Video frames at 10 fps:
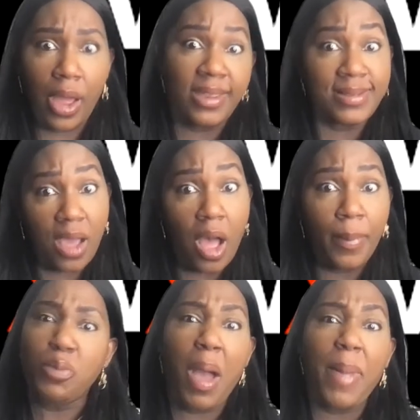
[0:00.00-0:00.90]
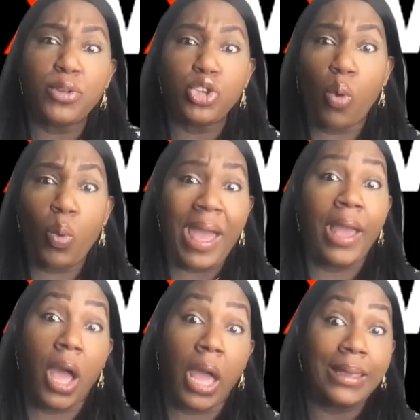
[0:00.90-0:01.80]
I need to come. You might be able to knock one out
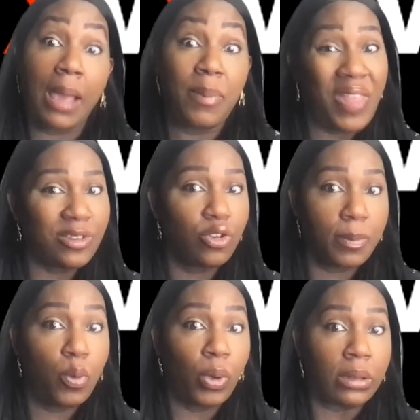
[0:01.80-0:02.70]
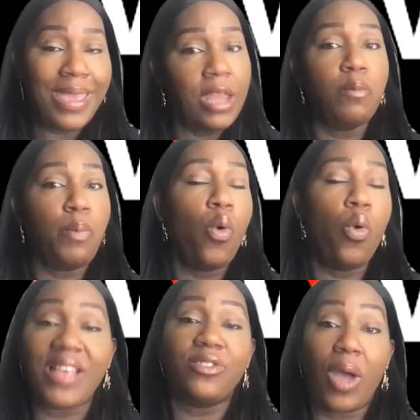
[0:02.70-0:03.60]
and go again, but that's not the point. In
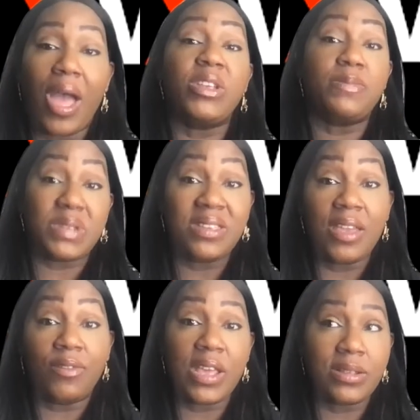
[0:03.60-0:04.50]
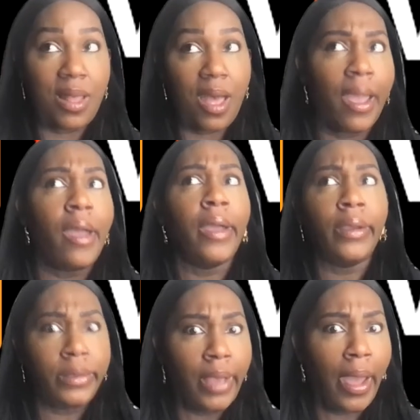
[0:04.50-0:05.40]
porn, that's not how it's perceived. It's like,
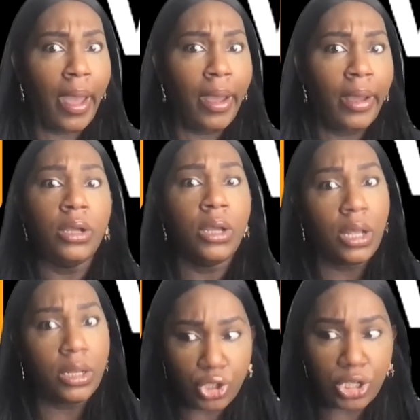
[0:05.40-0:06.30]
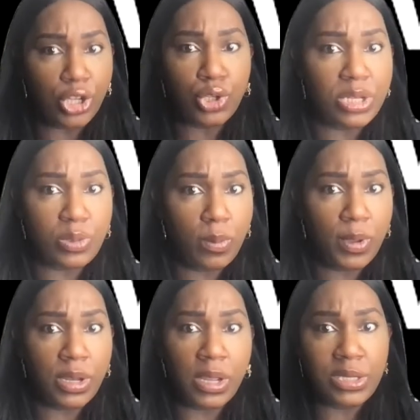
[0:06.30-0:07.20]
yeah, just going to do this
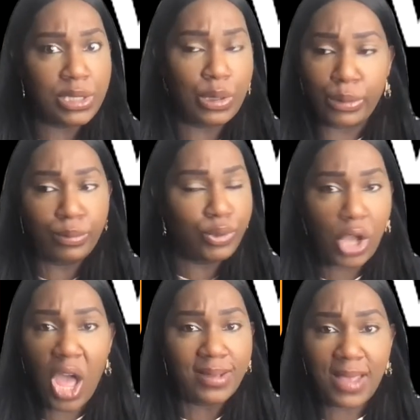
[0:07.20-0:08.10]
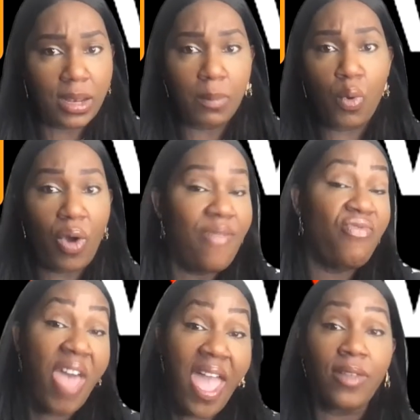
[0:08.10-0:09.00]
woman until she can't take no more.
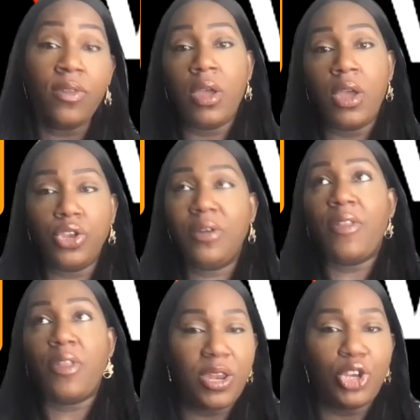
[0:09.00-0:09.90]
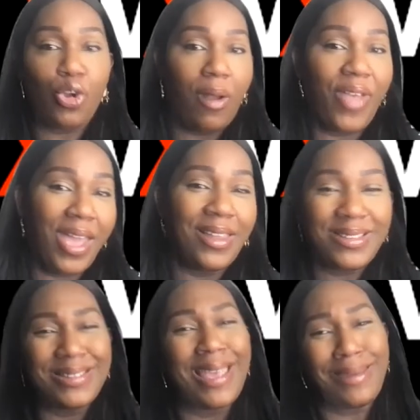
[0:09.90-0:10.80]
And then you get the money shot at the end, like
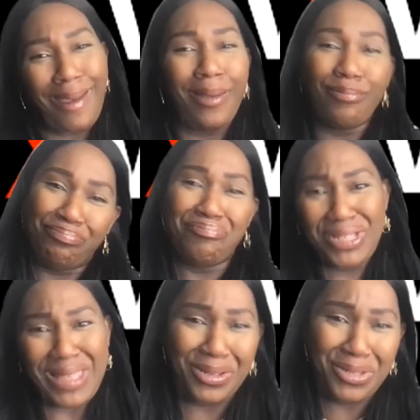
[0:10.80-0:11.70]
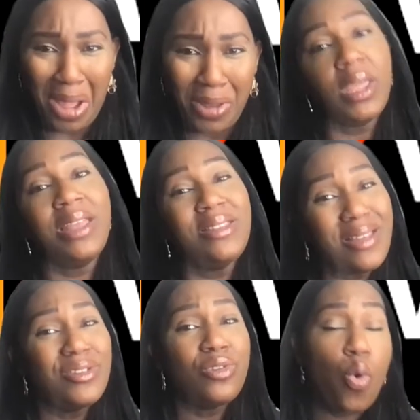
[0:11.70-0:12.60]
to say, yeah, sex done. It
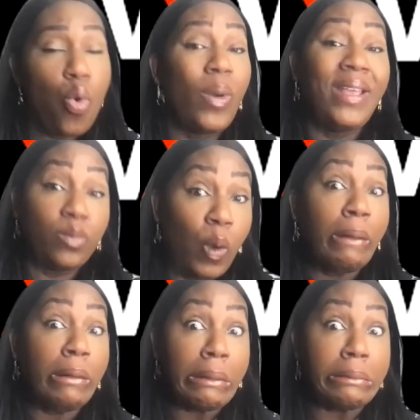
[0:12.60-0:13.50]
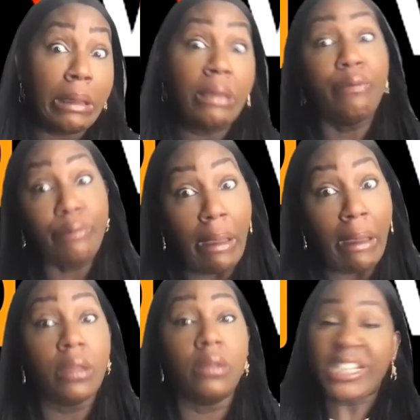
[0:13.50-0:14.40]
doesn't always work like that. In
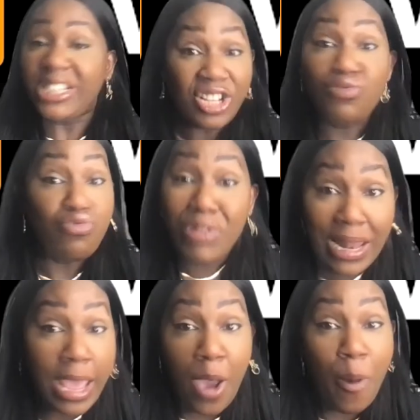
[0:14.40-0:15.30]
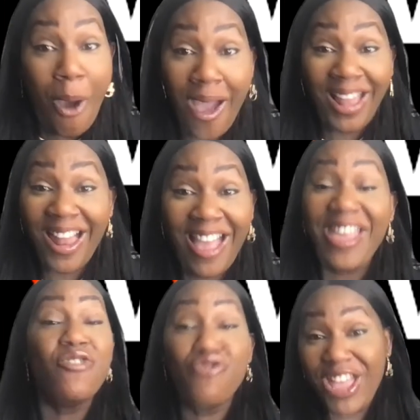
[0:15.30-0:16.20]
fact, it doesn't really work like
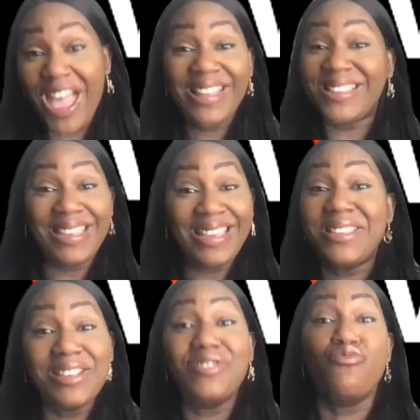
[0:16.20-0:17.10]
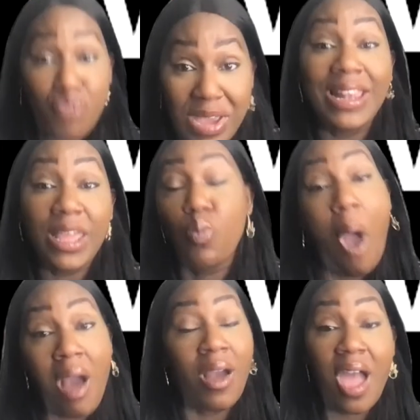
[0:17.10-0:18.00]
that. In reality, it doesn't really
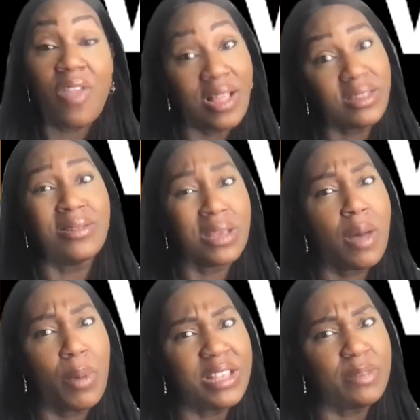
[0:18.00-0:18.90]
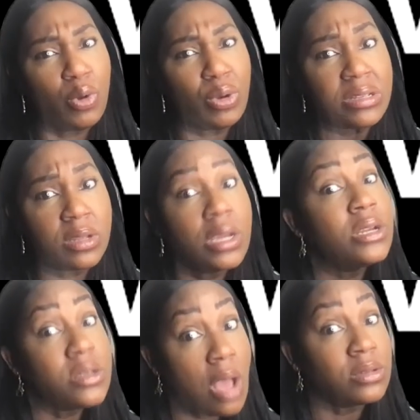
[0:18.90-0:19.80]
work like that, does it? Come on, let's be honest.
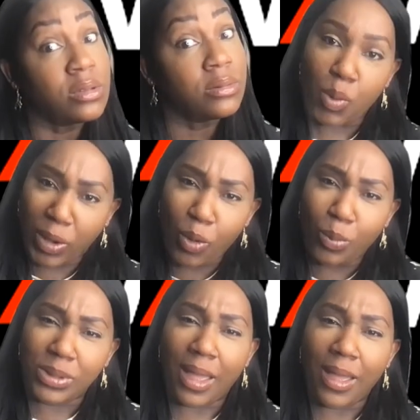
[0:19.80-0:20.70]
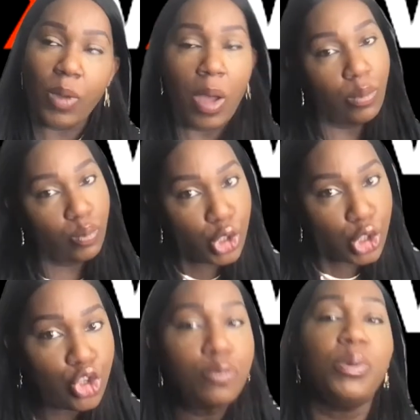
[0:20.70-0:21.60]
It doesn't. But we're cool with that. Well, we
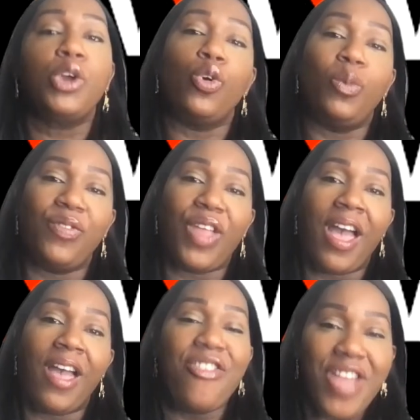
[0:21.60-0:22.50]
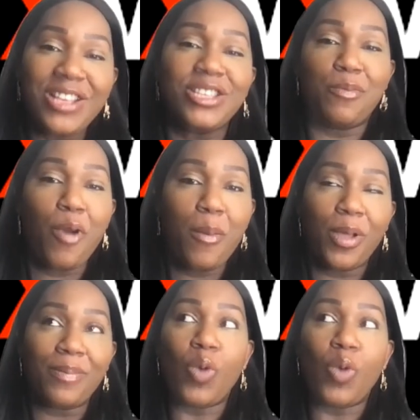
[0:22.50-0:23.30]
should be cool with that. And that's the problem.